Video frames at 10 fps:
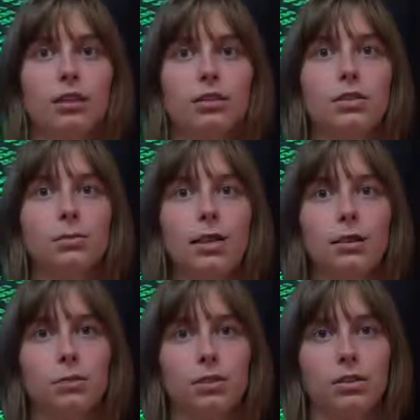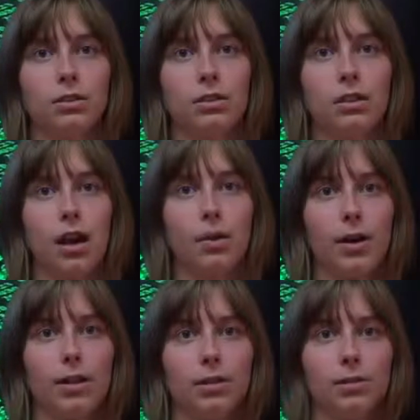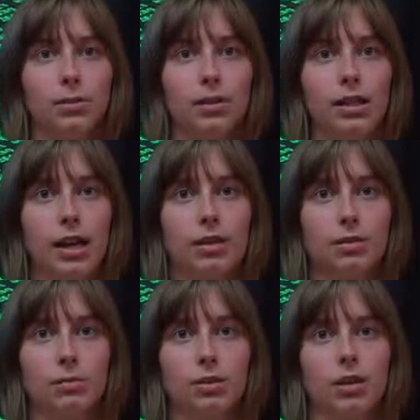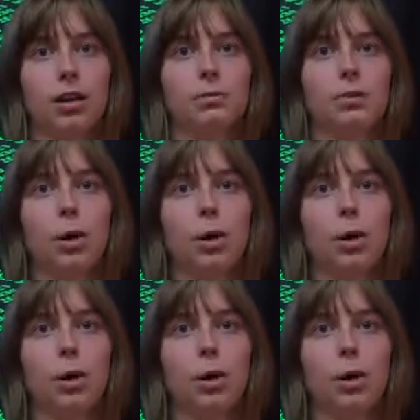Zombie computers are where the computer and its programs